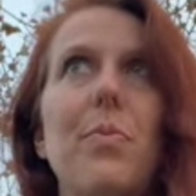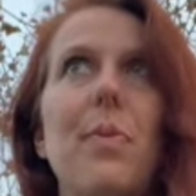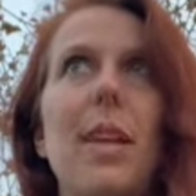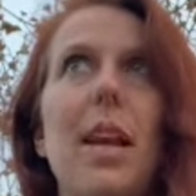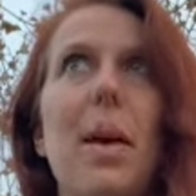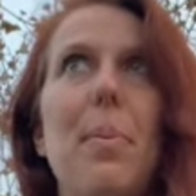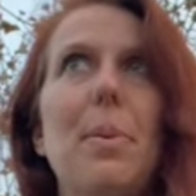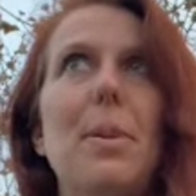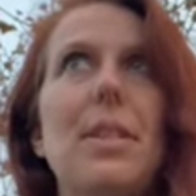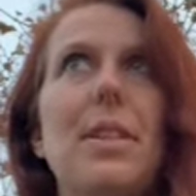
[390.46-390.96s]

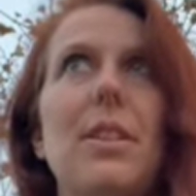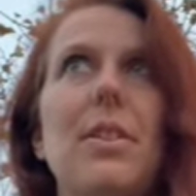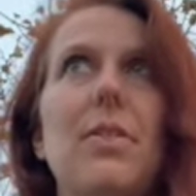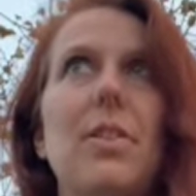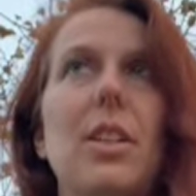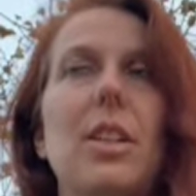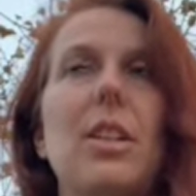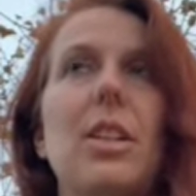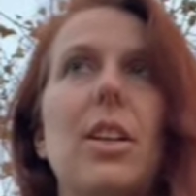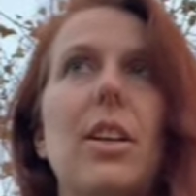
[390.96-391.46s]
apple cider
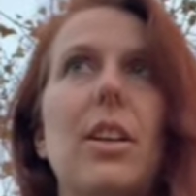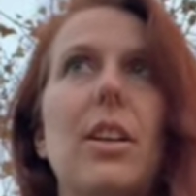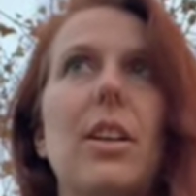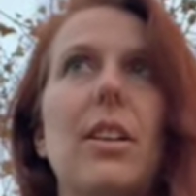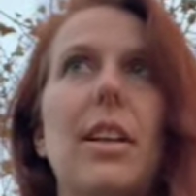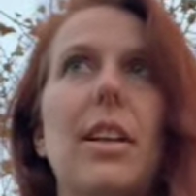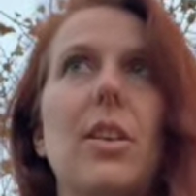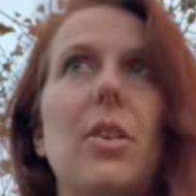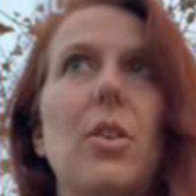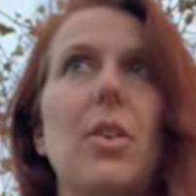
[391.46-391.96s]
vinegar,
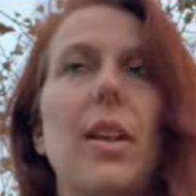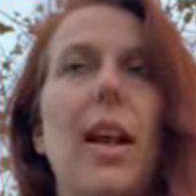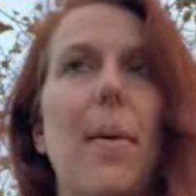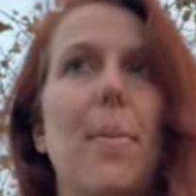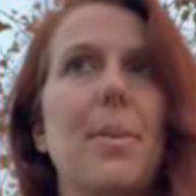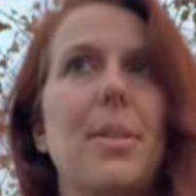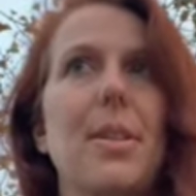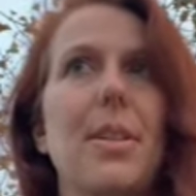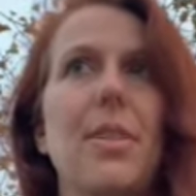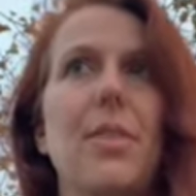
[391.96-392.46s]
like good
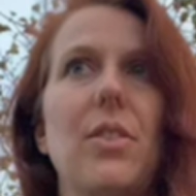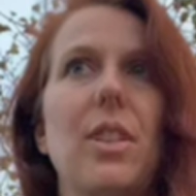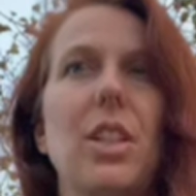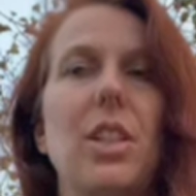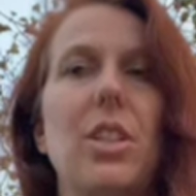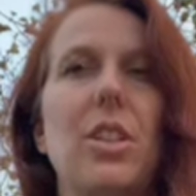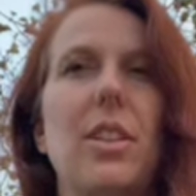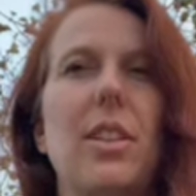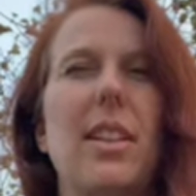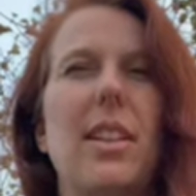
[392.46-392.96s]
apple cider
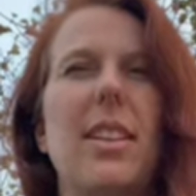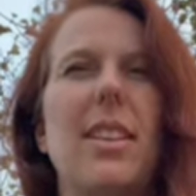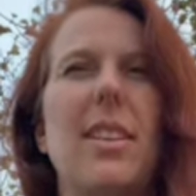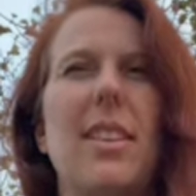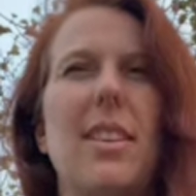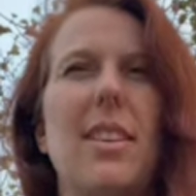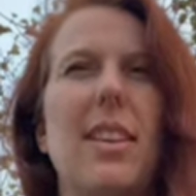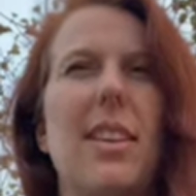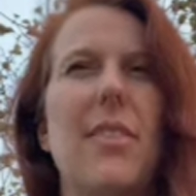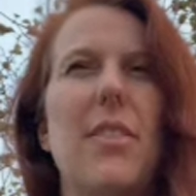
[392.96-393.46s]
vinegar, like
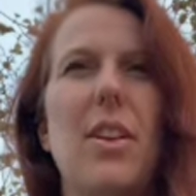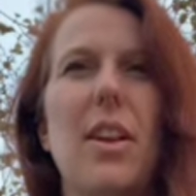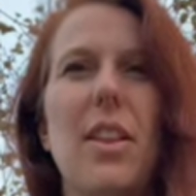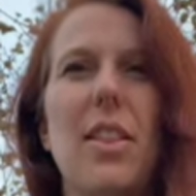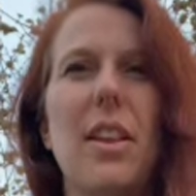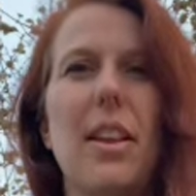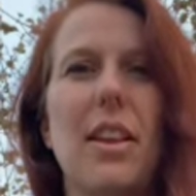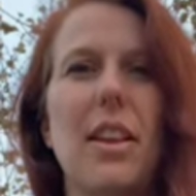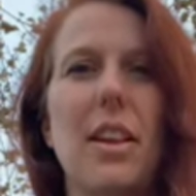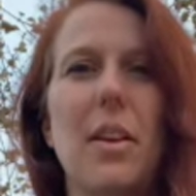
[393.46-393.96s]
if you're
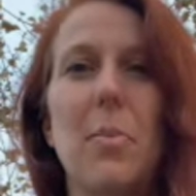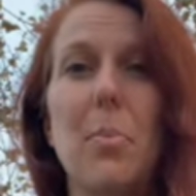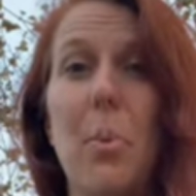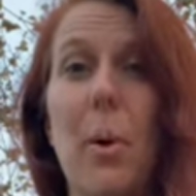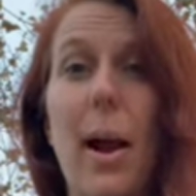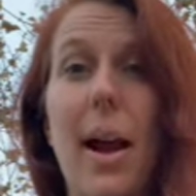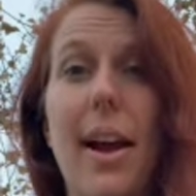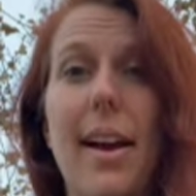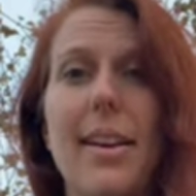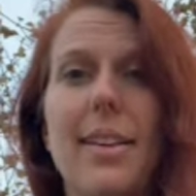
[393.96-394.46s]
thinking of
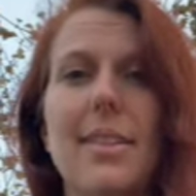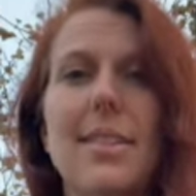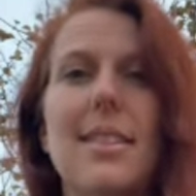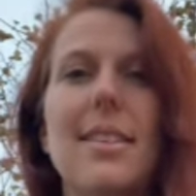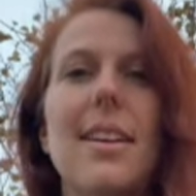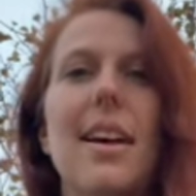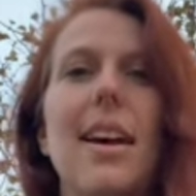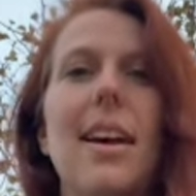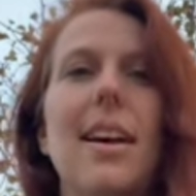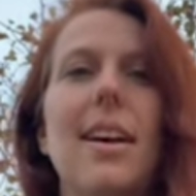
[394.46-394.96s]
Bragg's,
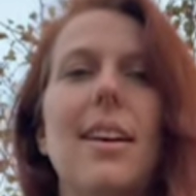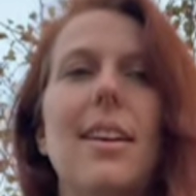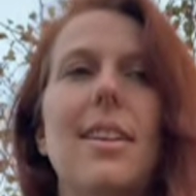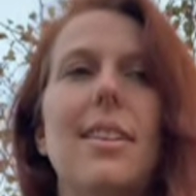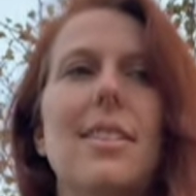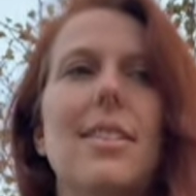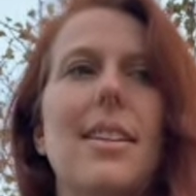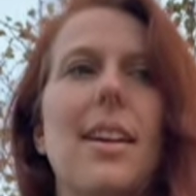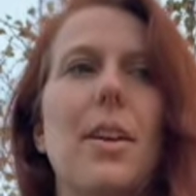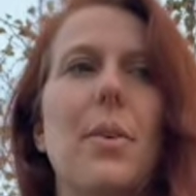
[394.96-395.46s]

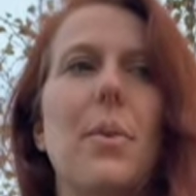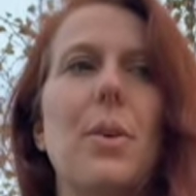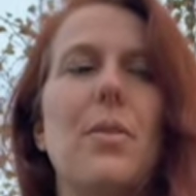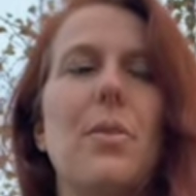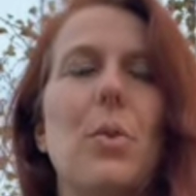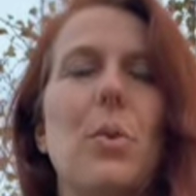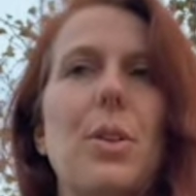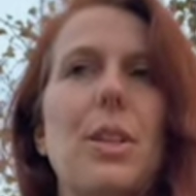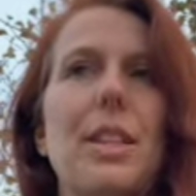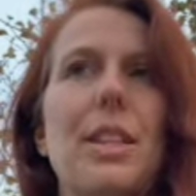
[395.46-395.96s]
is like what,
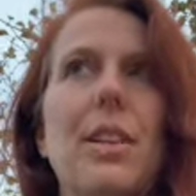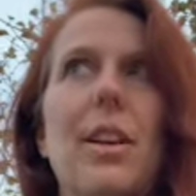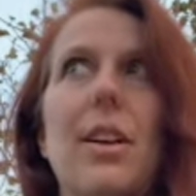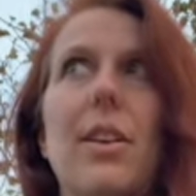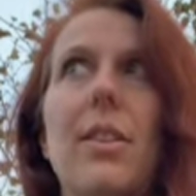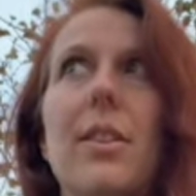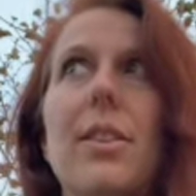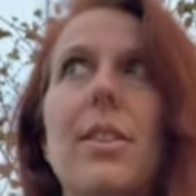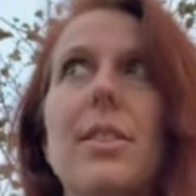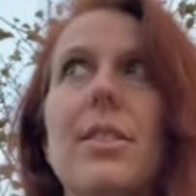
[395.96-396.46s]

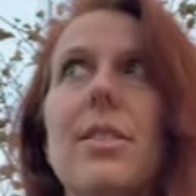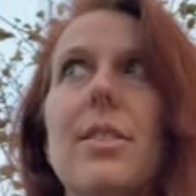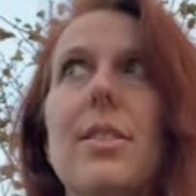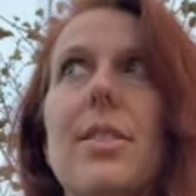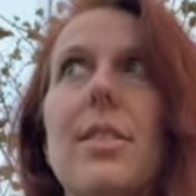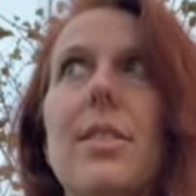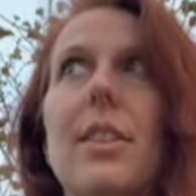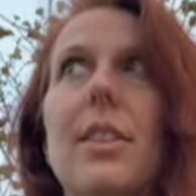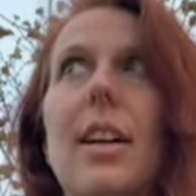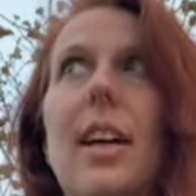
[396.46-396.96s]
$14,
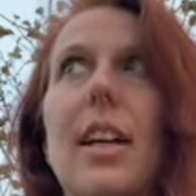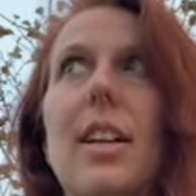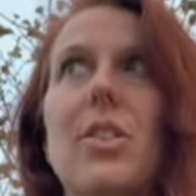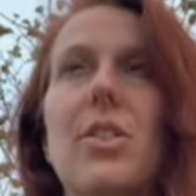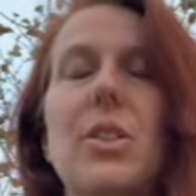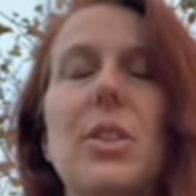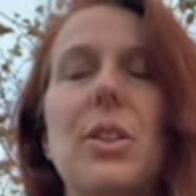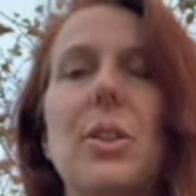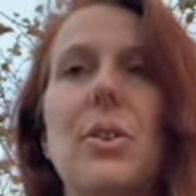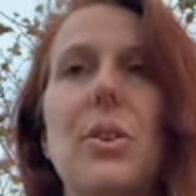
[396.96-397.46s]
or I
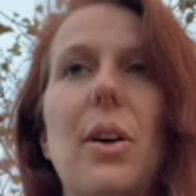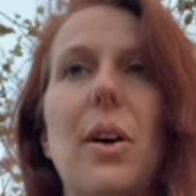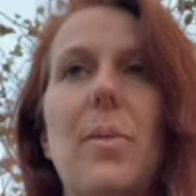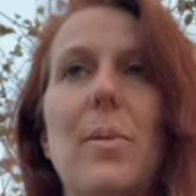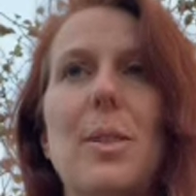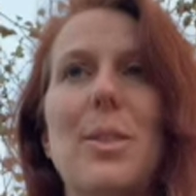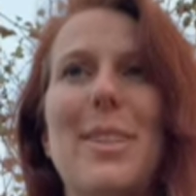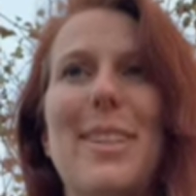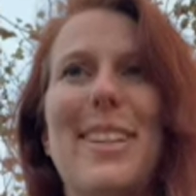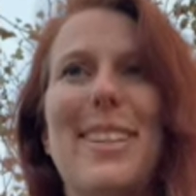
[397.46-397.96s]
actually don't know how
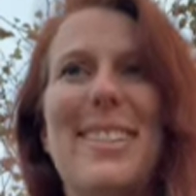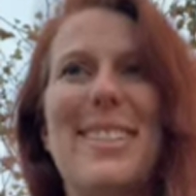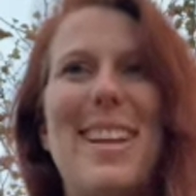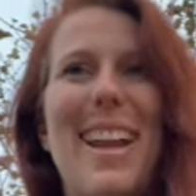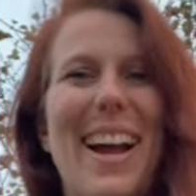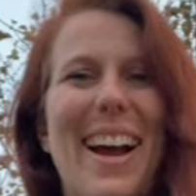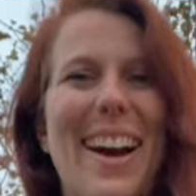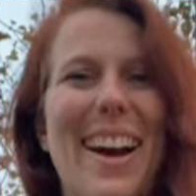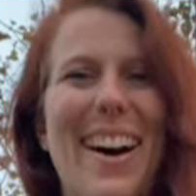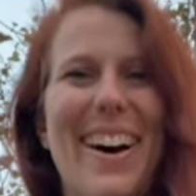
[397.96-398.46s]
much it is
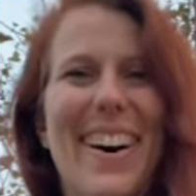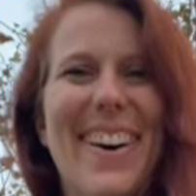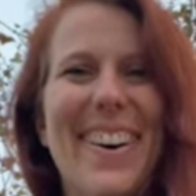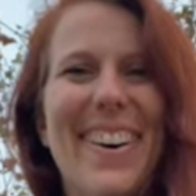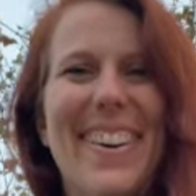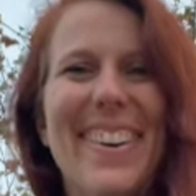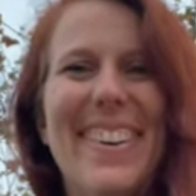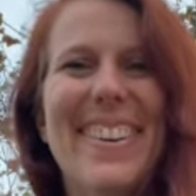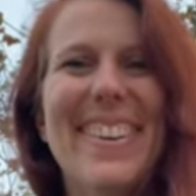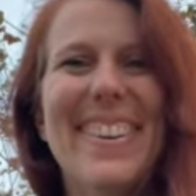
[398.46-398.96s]
now.
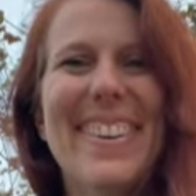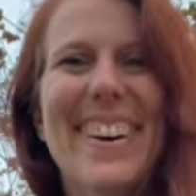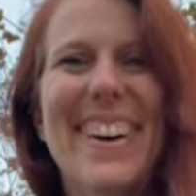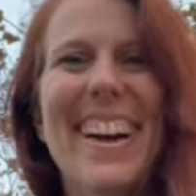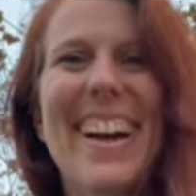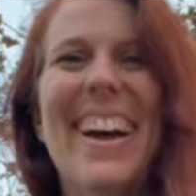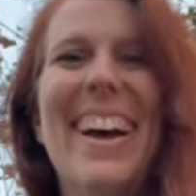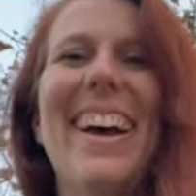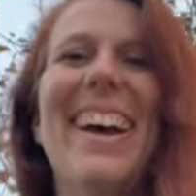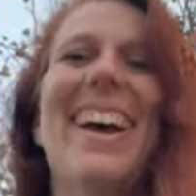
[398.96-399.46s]

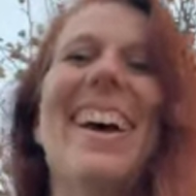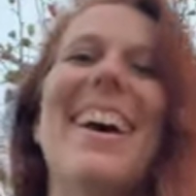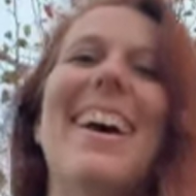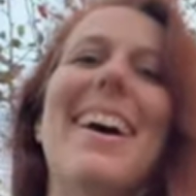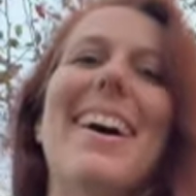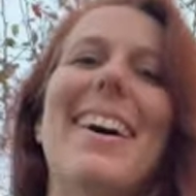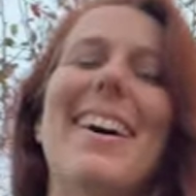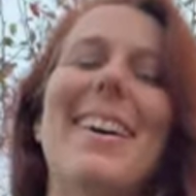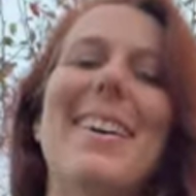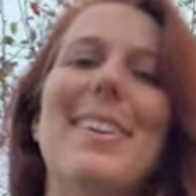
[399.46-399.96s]

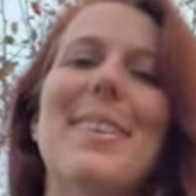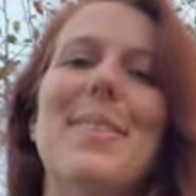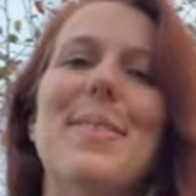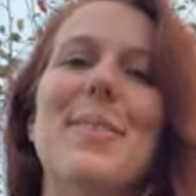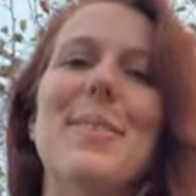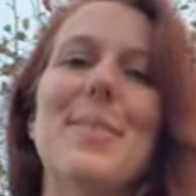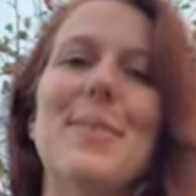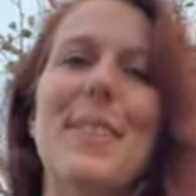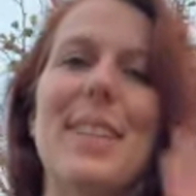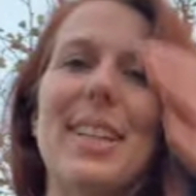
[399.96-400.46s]

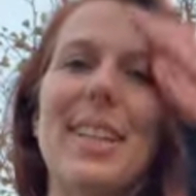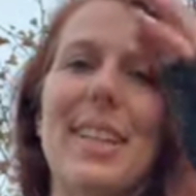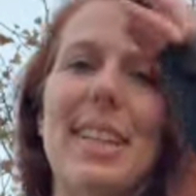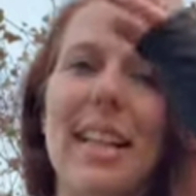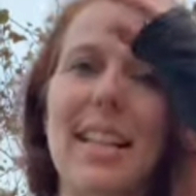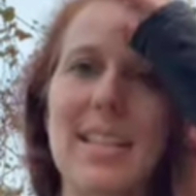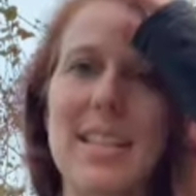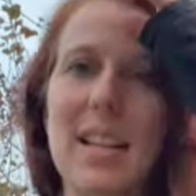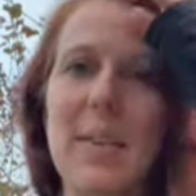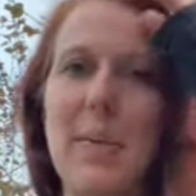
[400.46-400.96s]
The
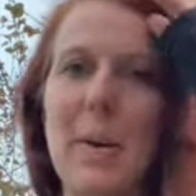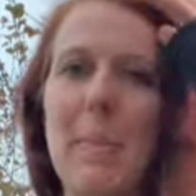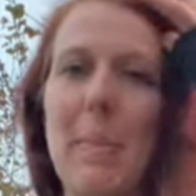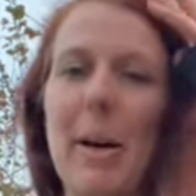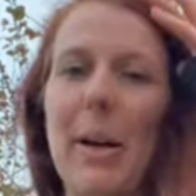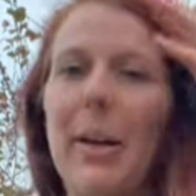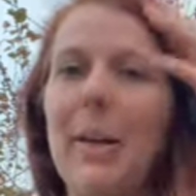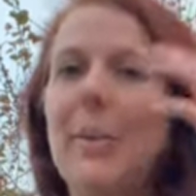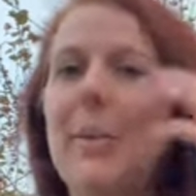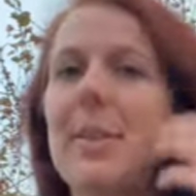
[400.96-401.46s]
last time I
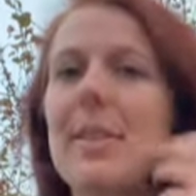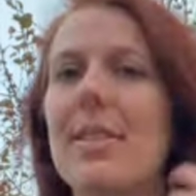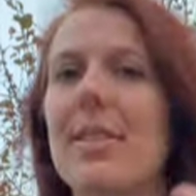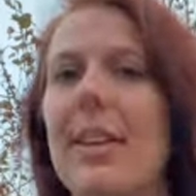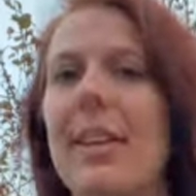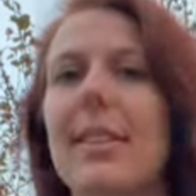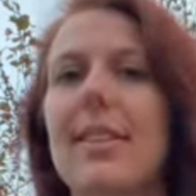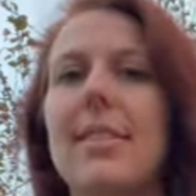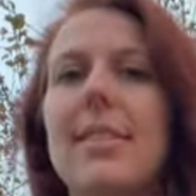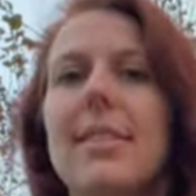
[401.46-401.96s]
bought it was
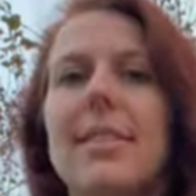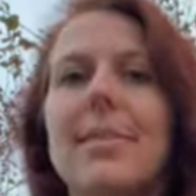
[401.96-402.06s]
like